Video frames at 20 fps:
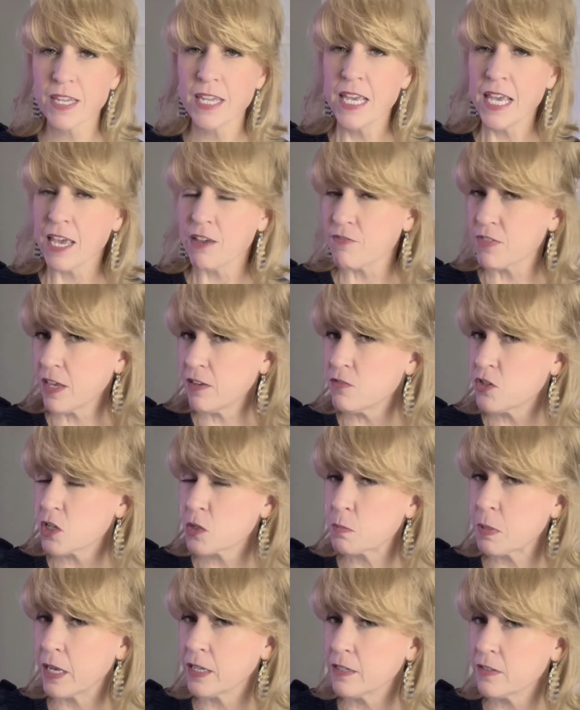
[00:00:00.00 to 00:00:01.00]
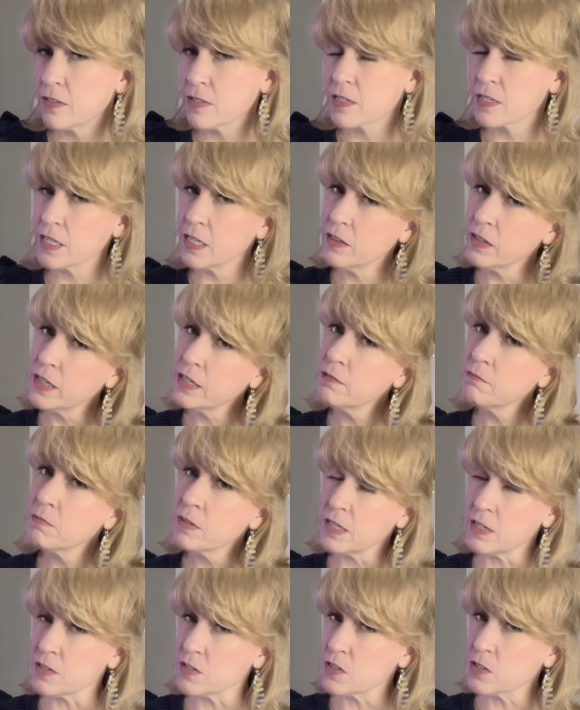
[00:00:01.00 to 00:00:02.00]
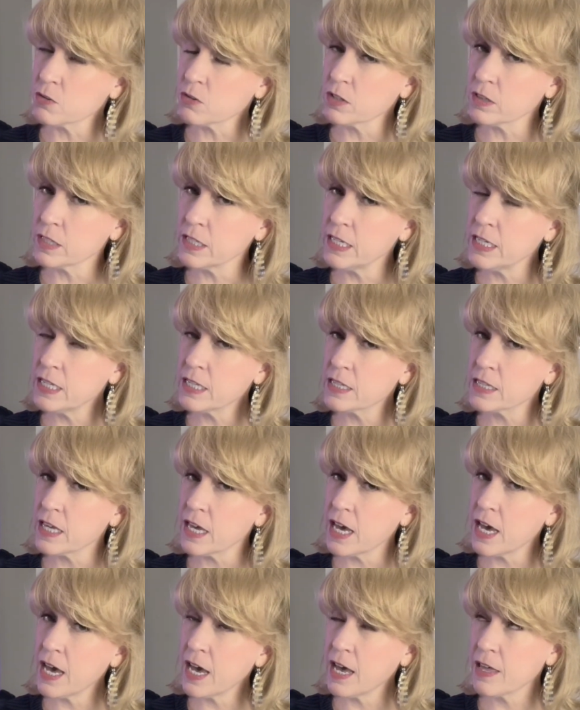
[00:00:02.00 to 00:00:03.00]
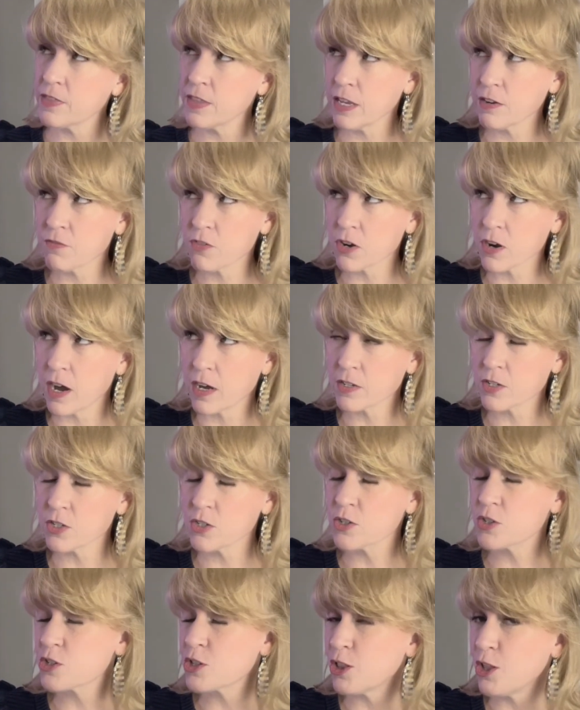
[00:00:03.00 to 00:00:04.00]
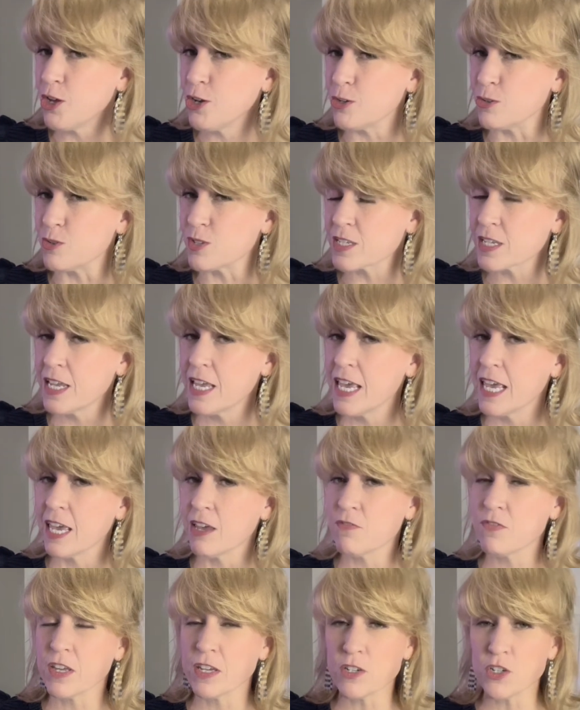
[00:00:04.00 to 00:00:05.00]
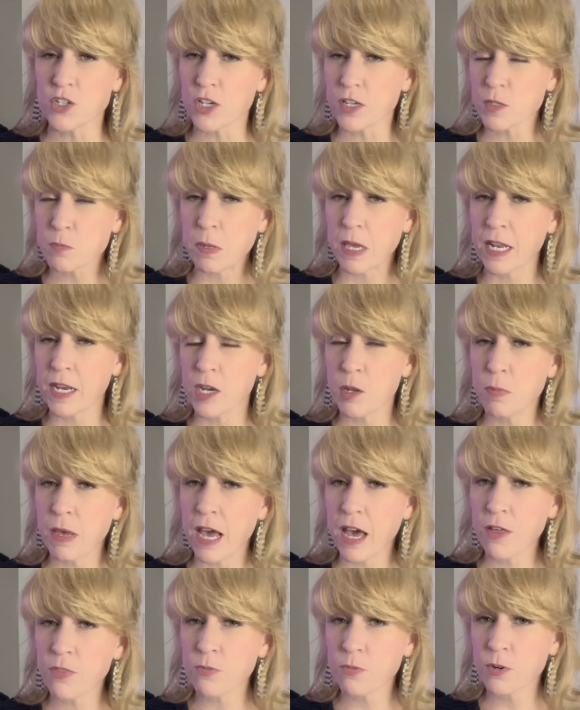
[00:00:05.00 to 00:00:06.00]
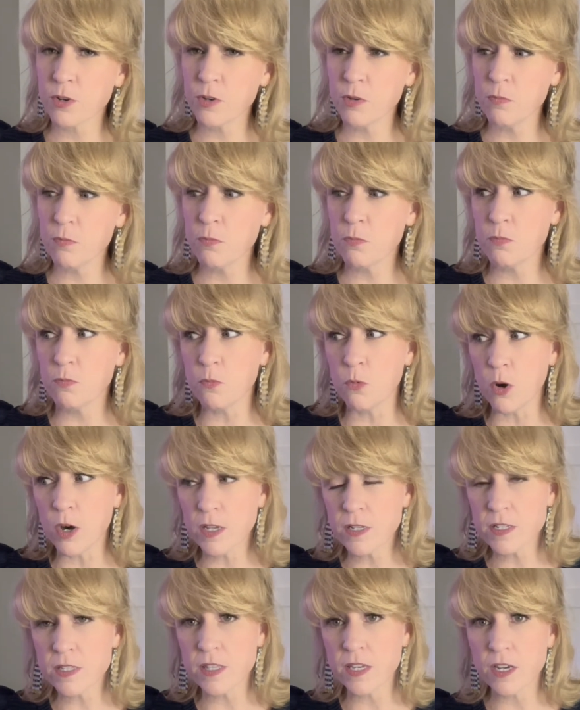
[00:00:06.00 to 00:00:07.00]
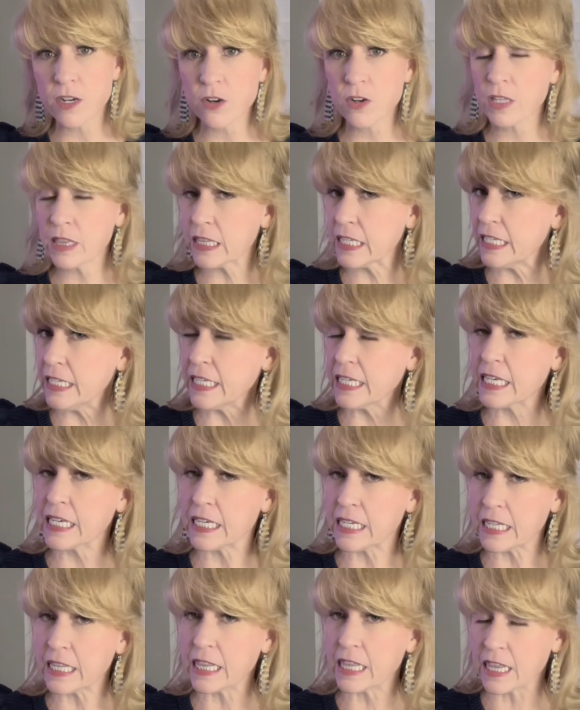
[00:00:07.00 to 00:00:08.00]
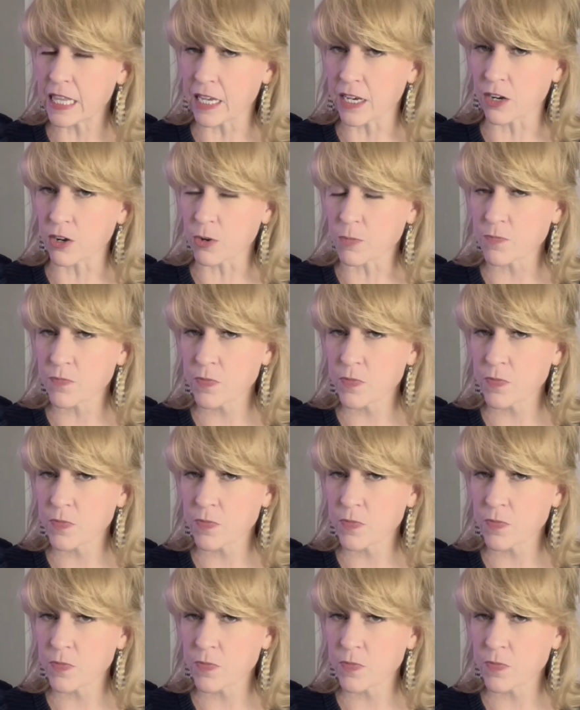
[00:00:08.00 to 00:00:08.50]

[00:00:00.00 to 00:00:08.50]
If they've just painted the ceiling, is there a leak that they forgot to disclose? If they just painted a bathroom, was there a leak in there?